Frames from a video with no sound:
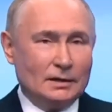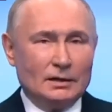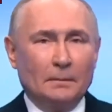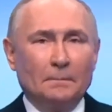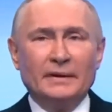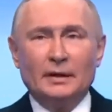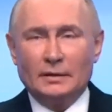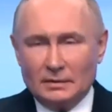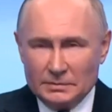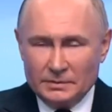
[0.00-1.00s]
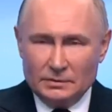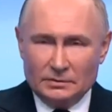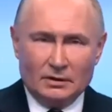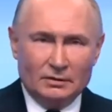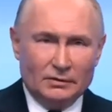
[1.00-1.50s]
I said, I agree,
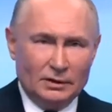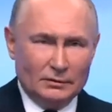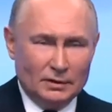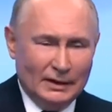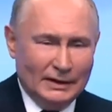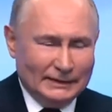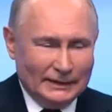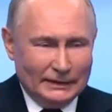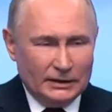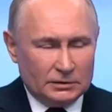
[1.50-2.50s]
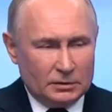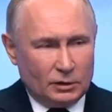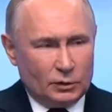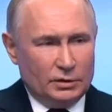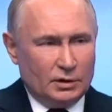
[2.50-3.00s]
even before he'd finished
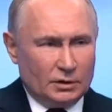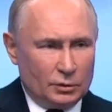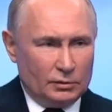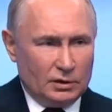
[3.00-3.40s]
talking.